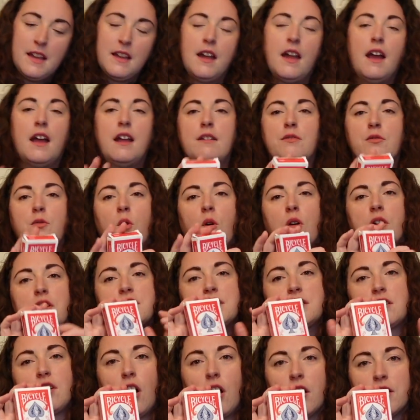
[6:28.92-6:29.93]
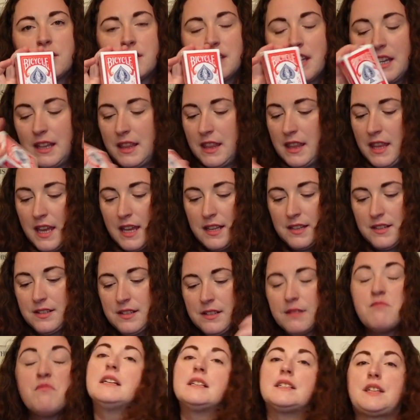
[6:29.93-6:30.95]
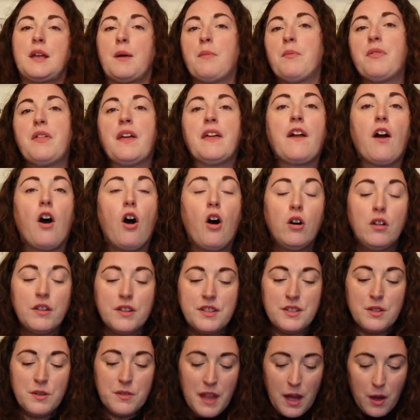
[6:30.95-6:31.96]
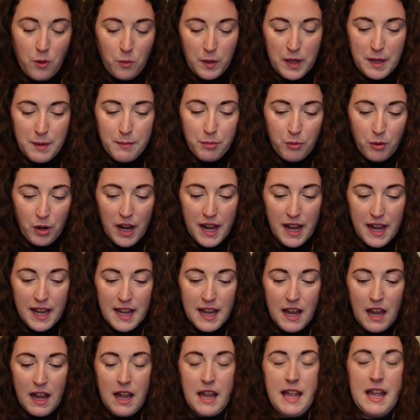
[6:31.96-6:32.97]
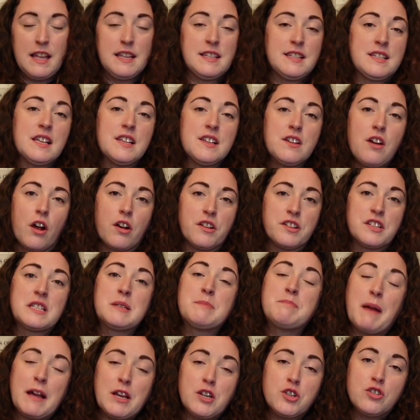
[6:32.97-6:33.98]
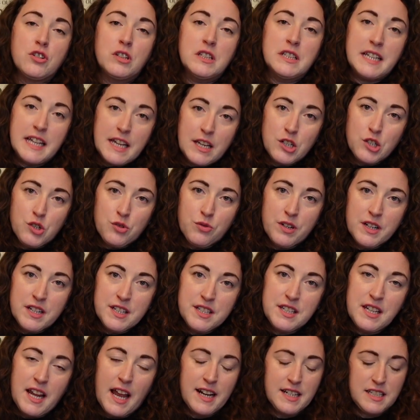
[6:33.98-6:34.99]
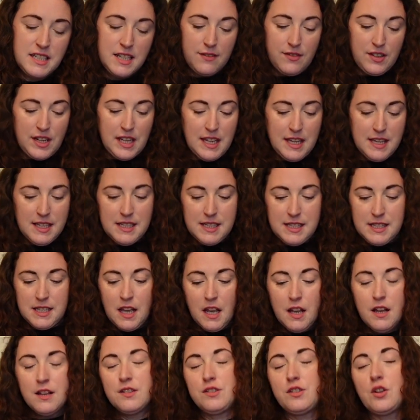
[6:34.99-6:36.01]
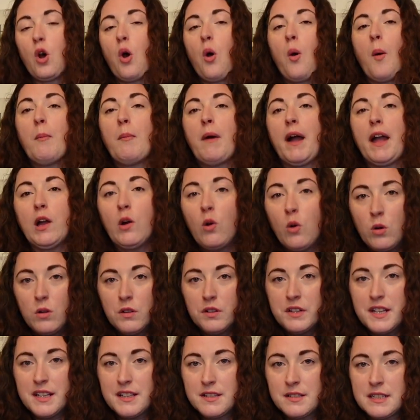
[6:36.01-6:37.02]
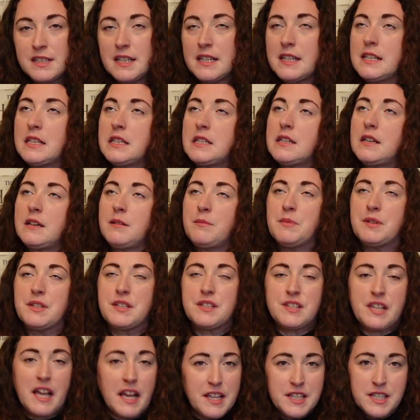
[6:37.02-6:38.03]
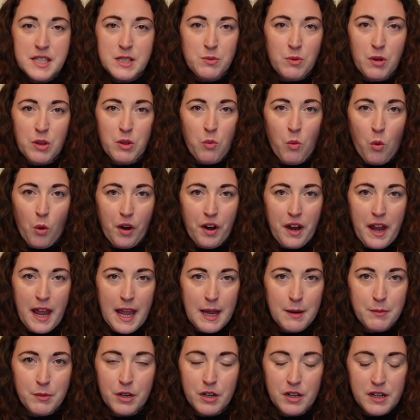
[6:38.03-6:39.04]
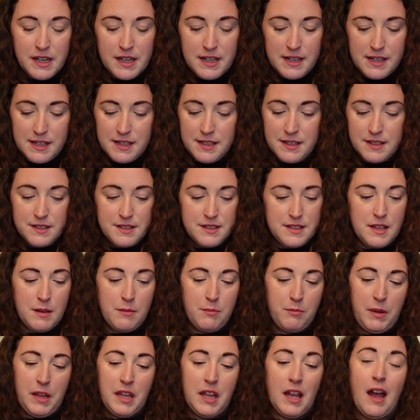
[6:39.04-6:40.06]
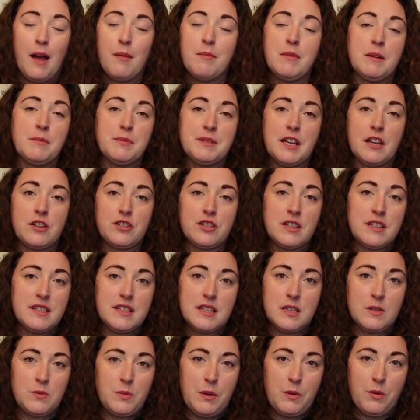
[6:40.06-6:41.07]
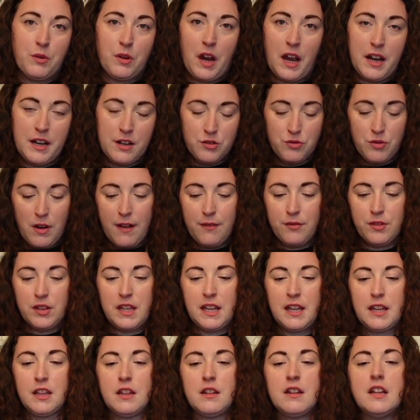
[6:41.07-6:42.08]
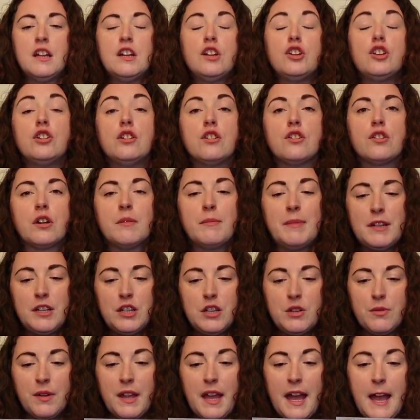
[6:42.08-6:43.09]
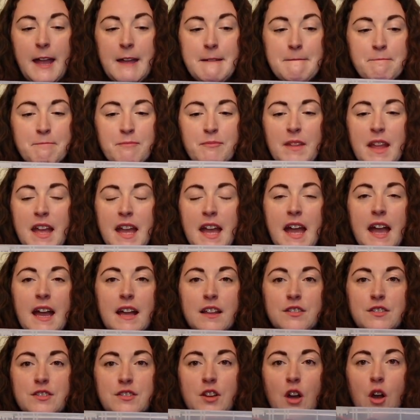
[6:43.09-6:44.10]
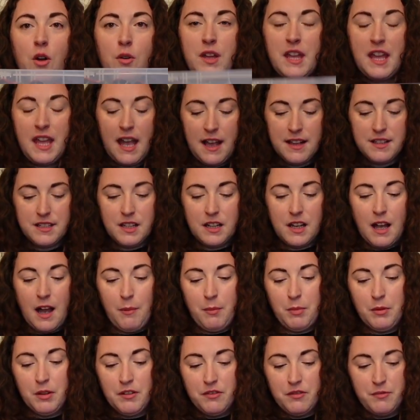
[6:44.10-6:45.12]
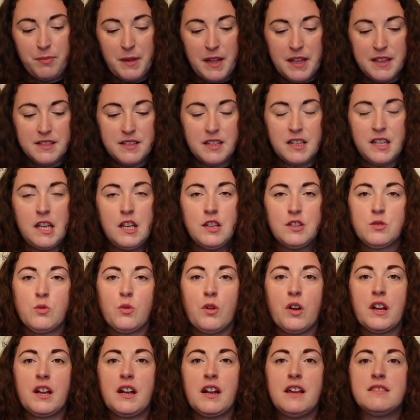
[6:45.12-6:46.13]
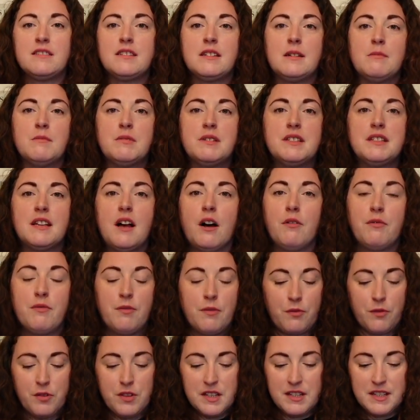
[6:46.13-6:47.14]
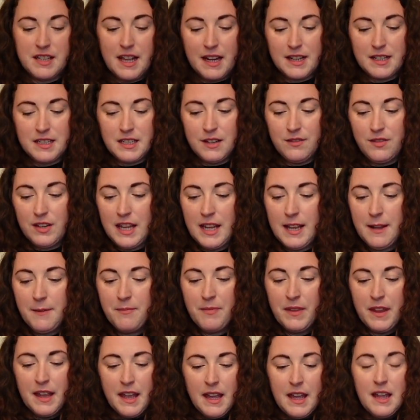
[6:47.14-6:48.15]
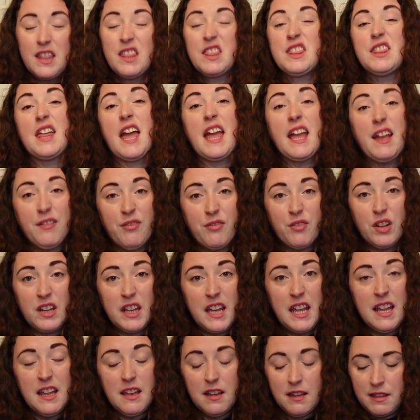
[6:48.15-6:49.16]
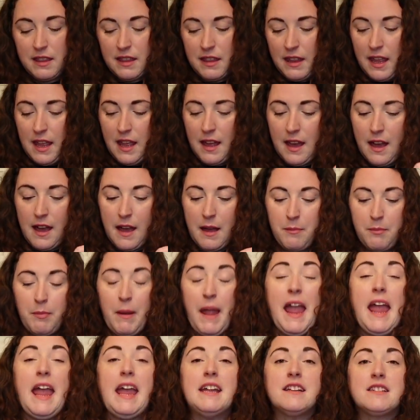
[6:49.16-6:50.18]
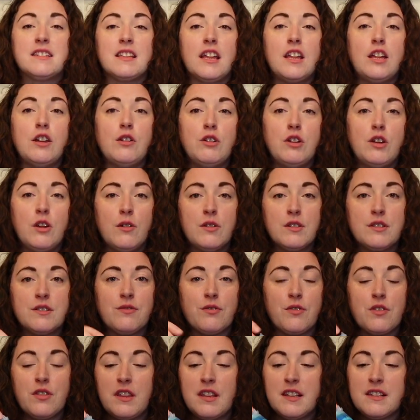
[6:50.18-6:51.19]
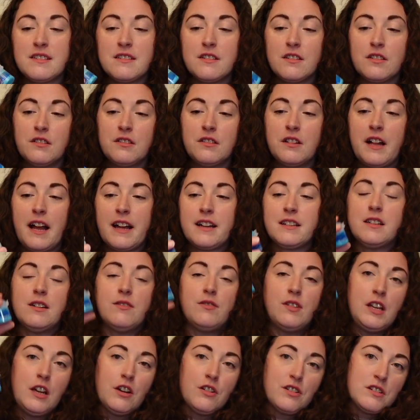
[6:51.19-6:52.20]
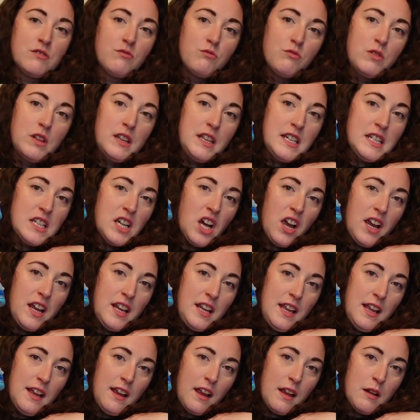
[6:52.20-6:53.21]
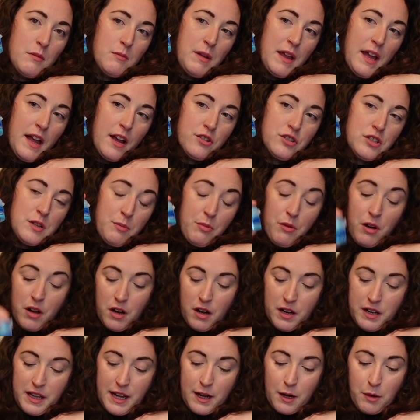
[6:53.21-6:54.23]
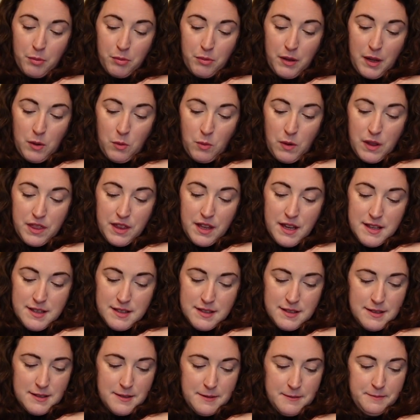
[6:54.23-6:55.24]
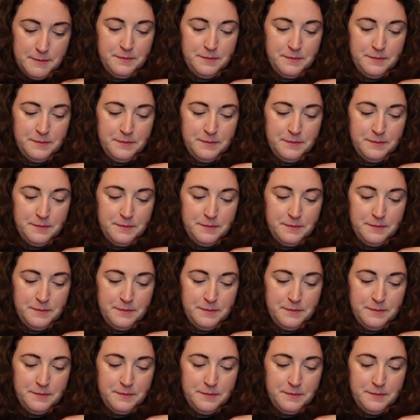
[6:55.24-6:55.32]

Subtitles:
And of course, cards like this. Something also that we bring is our special interest activities. So my oldest is obsessed with Warhammer. It has become an obsession since we were kind of traveling in Europe and UK. And so he has a couple of bins that he's organized himself for this activity. Thankfully, the paint that you use for this little activity are really tiny and can be actually brought on the airplane with us.